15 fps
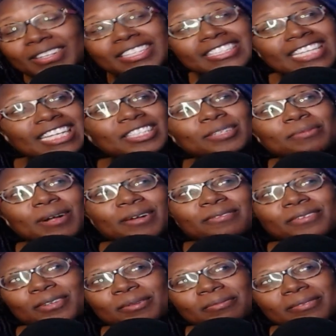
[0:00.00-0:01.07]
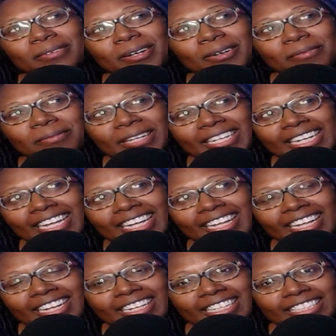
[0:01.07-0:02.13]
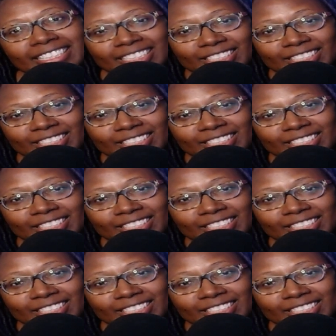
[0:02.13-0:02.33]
he takes them off for a minute and he just